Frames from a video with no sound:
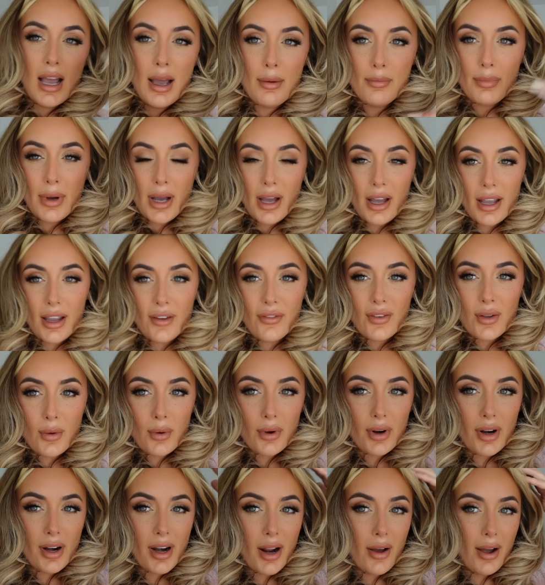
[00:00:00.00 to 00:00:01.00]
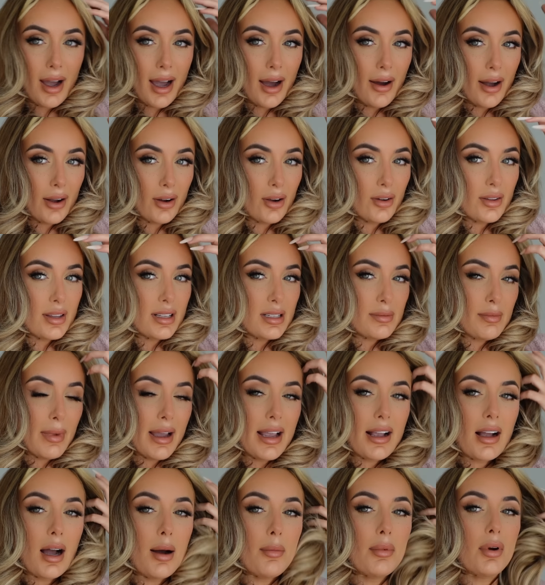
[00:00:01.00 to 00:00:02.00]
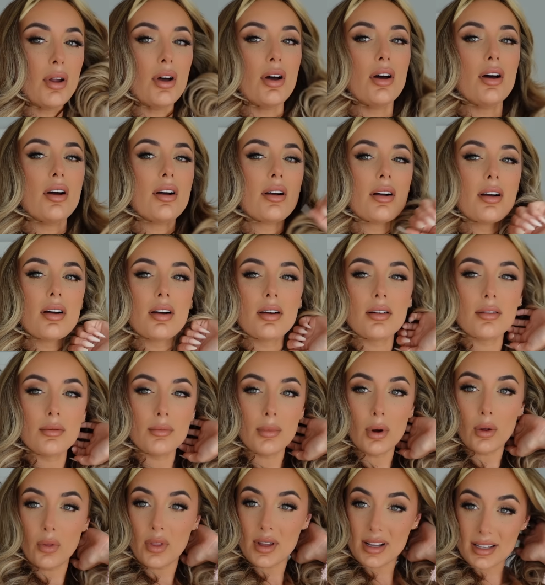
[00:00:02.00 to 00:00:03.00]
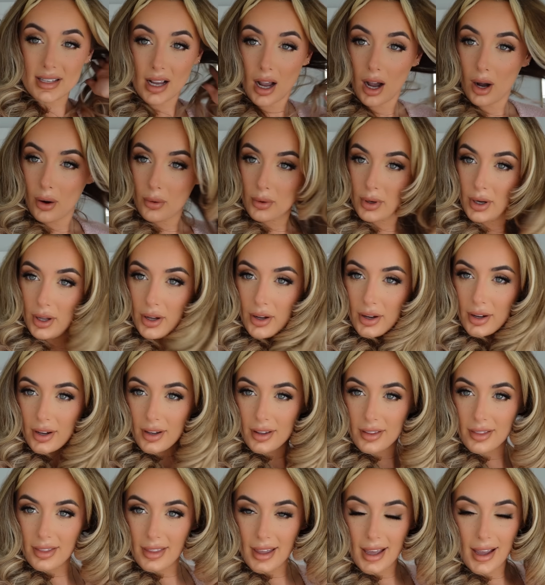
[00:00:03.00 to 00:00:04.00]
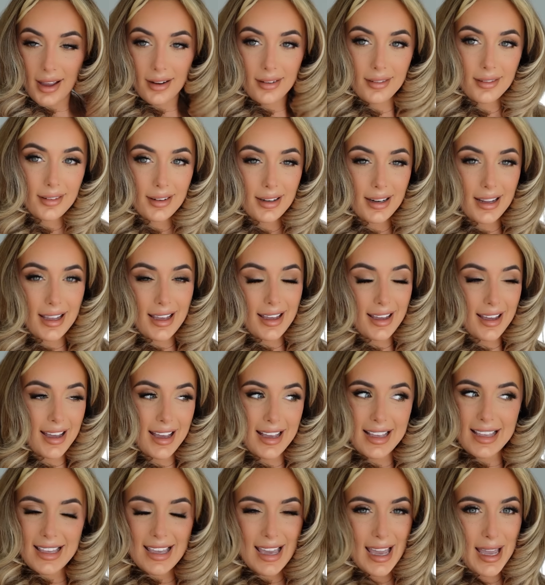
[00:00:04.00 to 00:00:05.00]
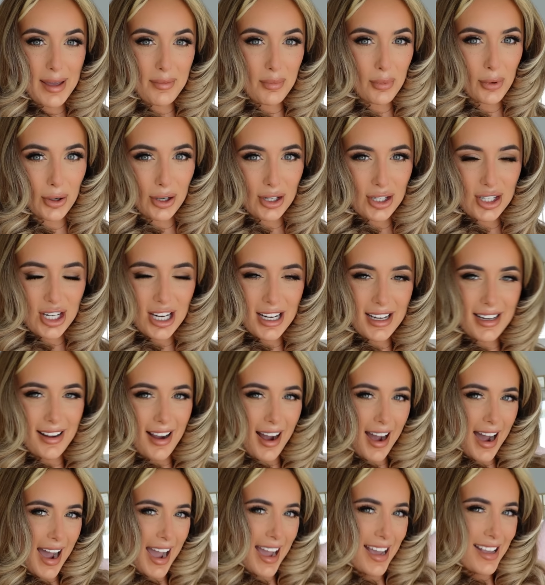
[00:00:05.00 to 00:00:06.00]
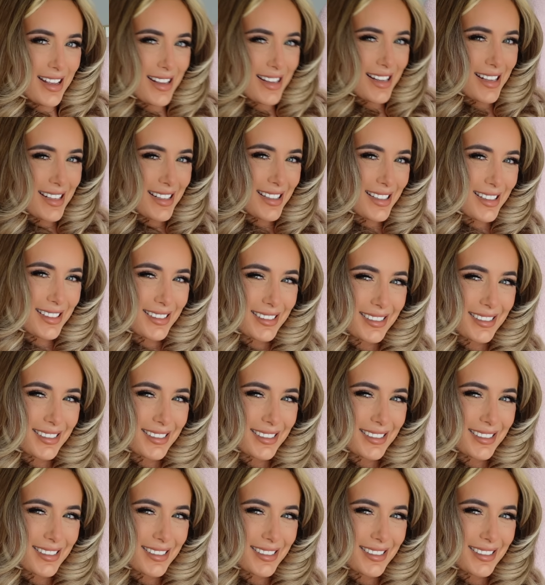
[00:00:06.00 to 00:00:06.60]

But if you want to know how I got this makeup look, well, this whole look, then keep watching, guys.